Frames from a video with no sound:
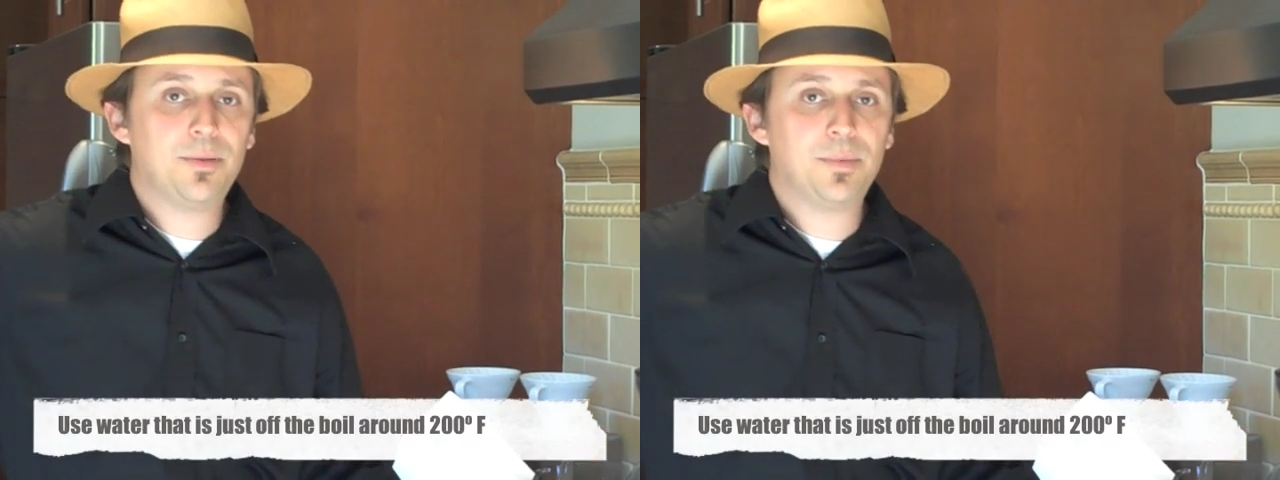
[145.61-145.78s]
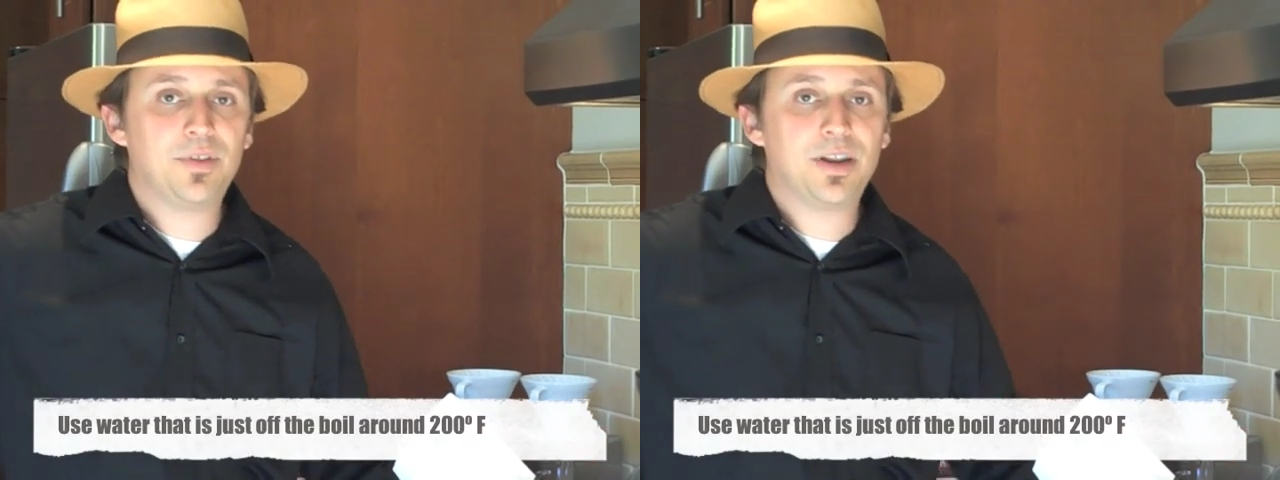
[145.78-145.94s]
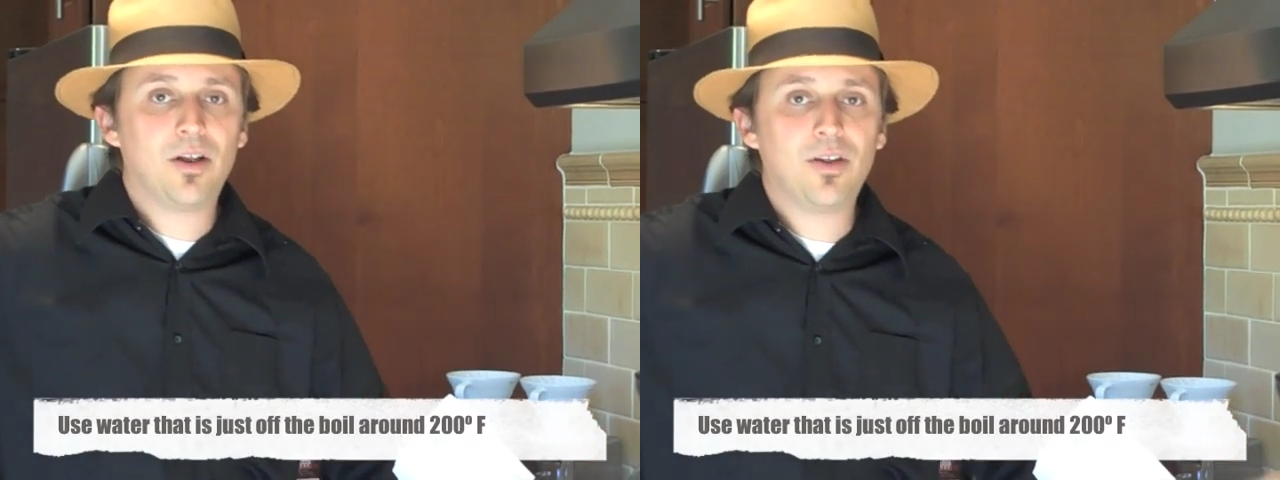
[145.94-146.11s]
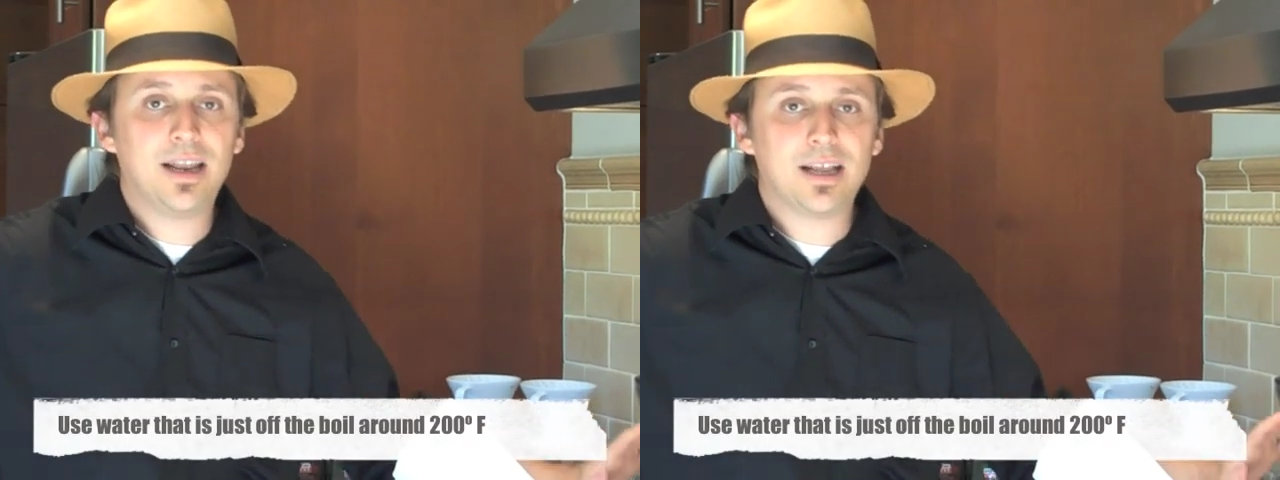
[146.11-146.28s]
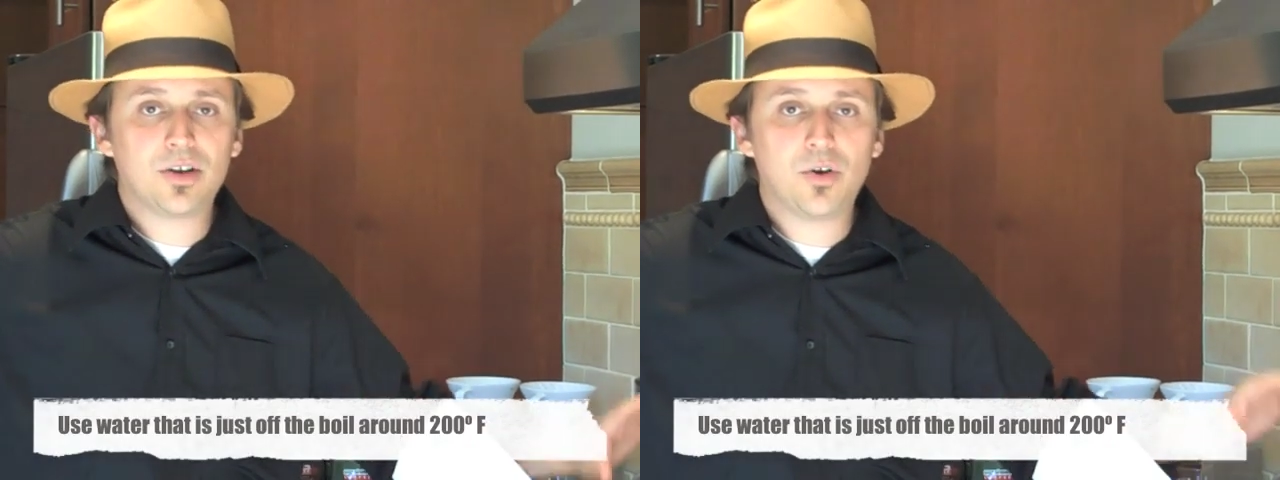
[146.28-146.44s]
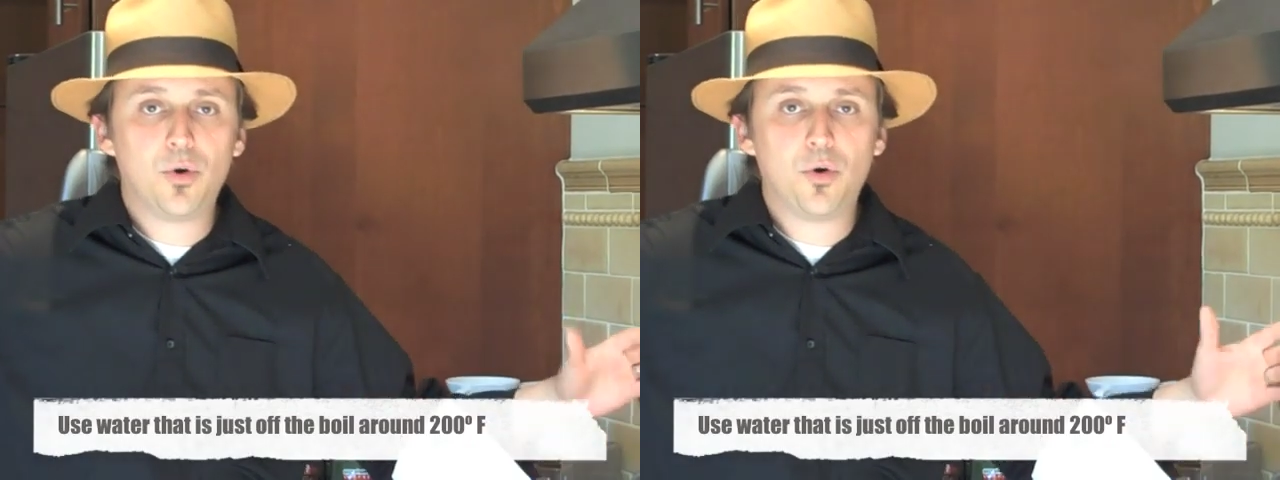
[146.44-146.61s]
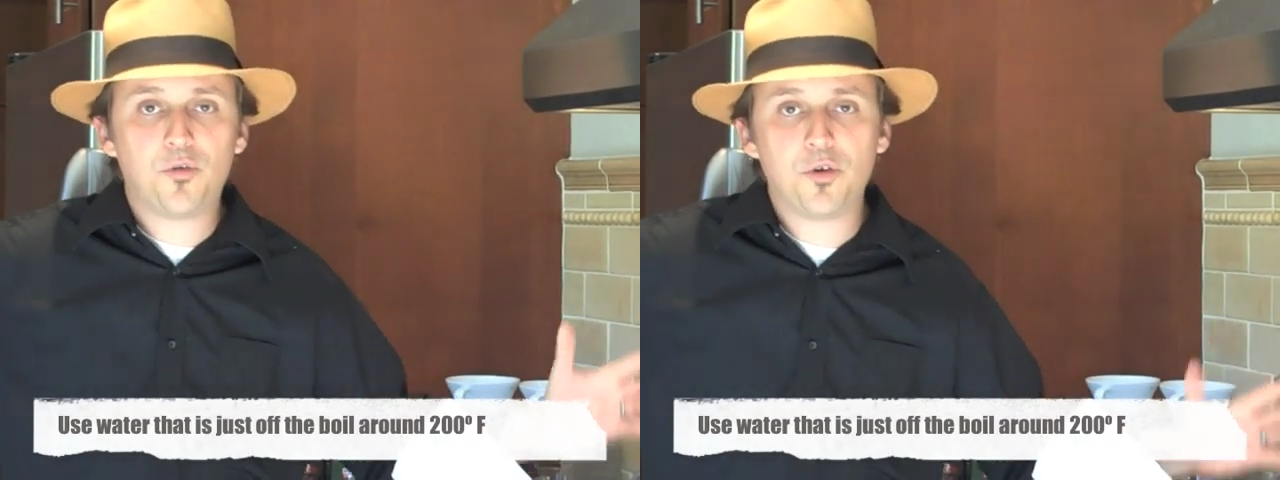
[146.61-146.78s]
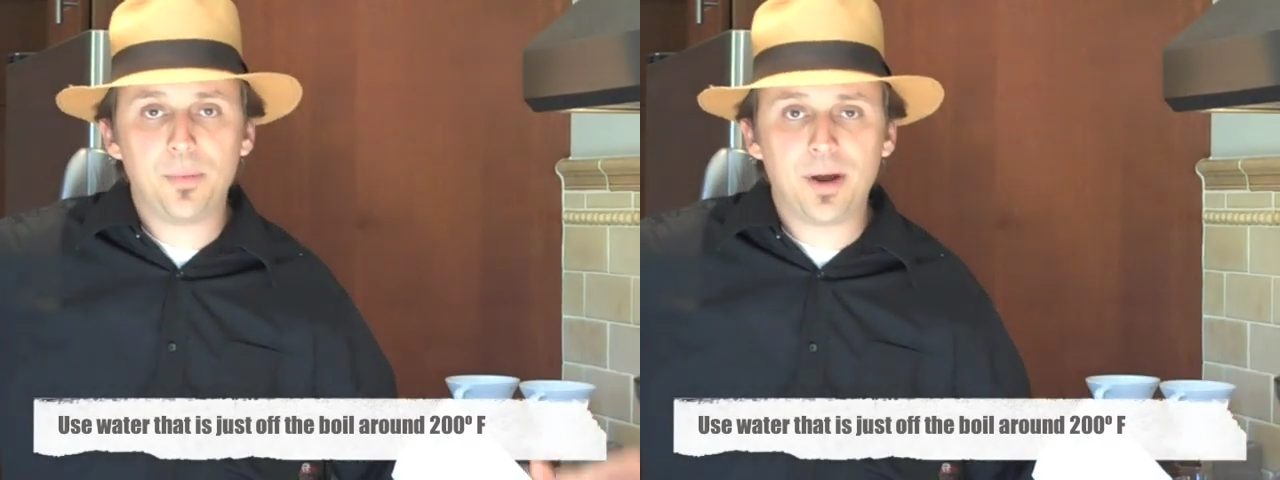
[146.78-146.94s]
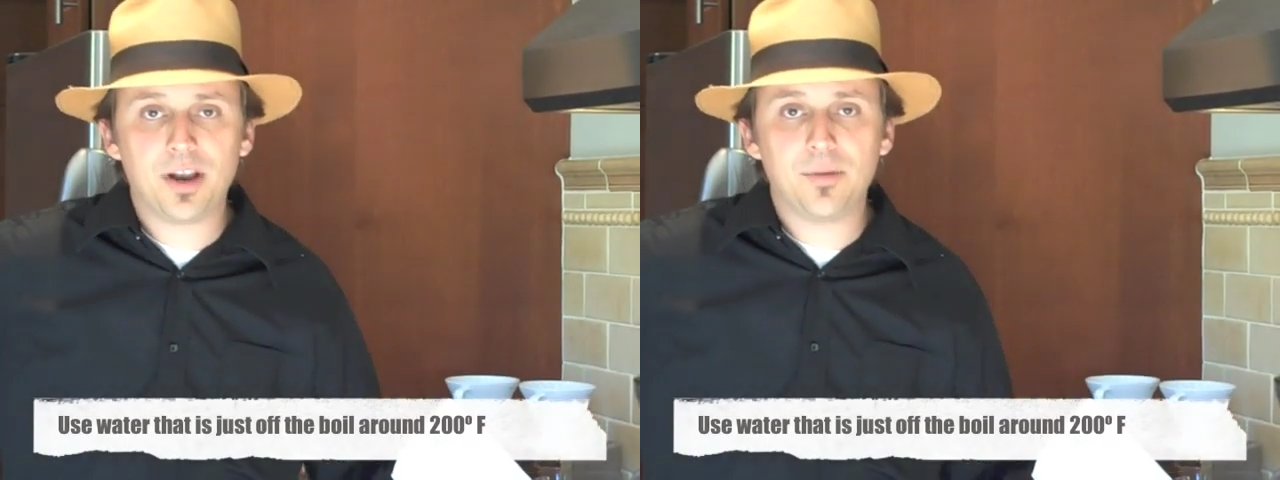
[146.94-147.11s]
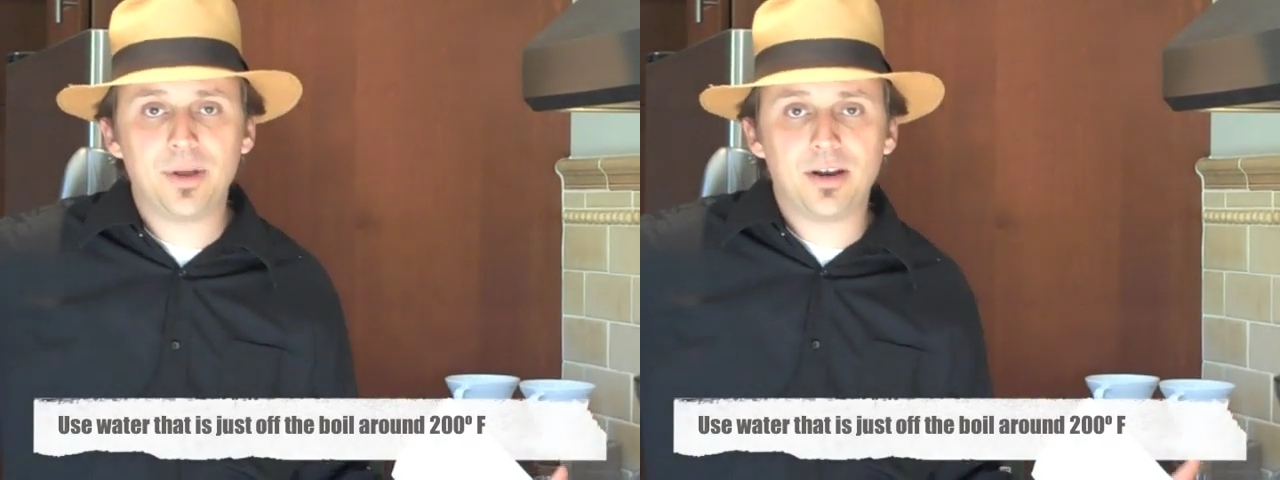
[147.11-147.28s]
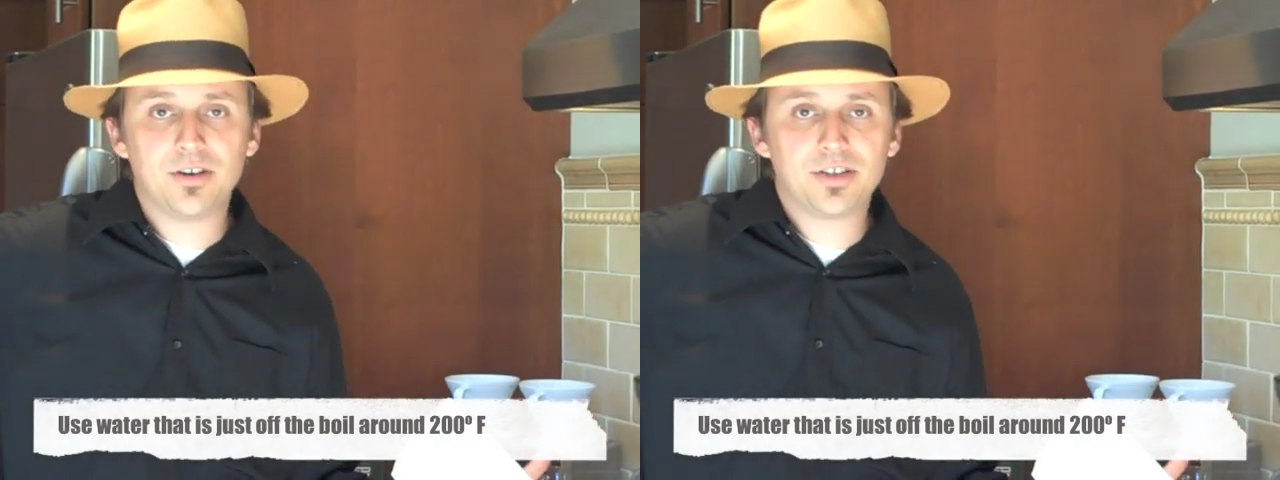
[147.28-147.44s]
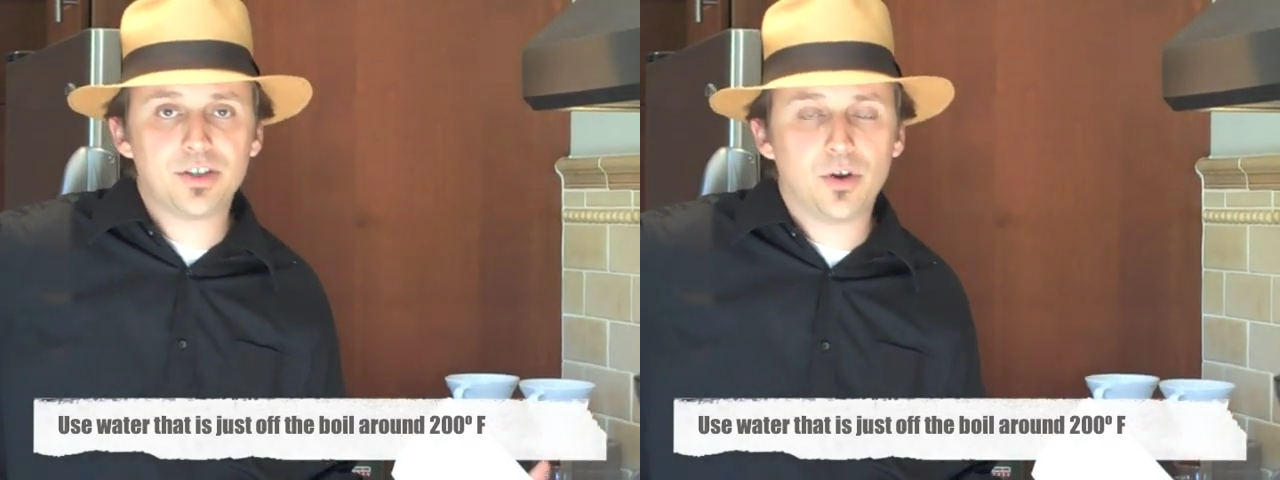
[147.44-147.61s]
but then I'll let it cool for about a minute
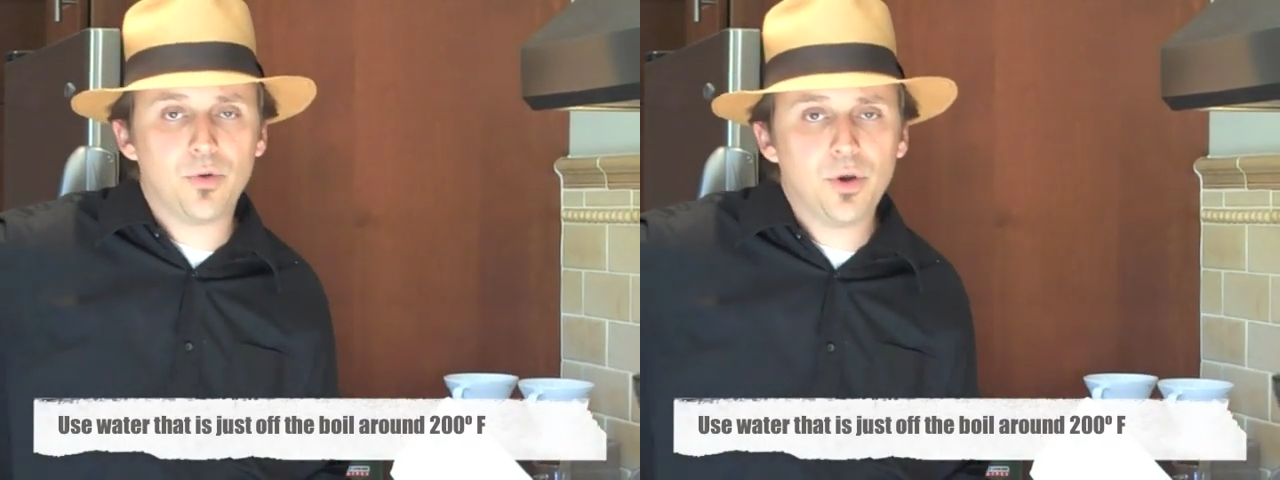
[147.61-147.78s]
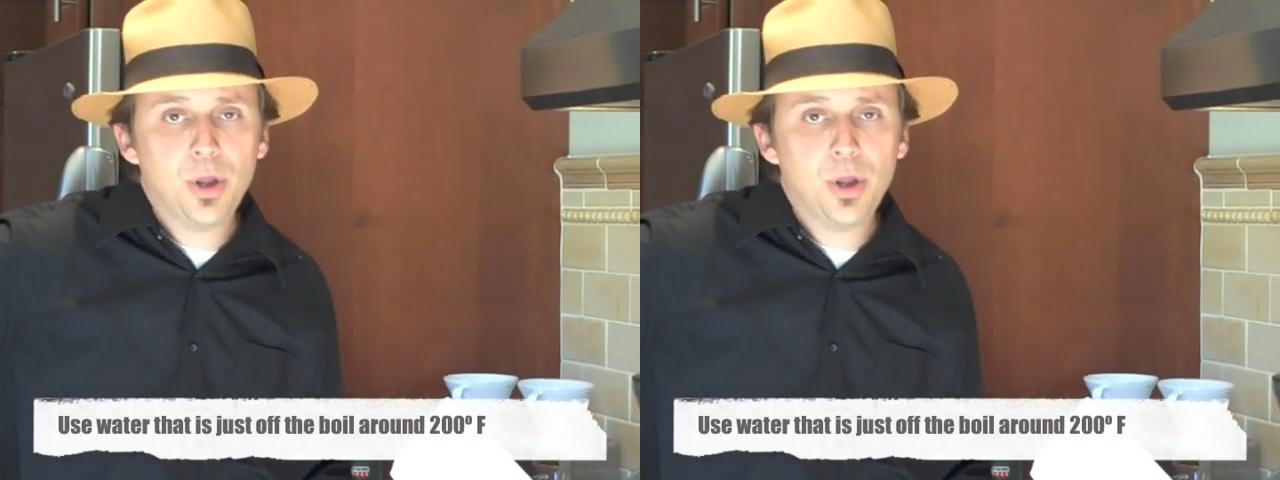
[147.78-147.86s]
or so.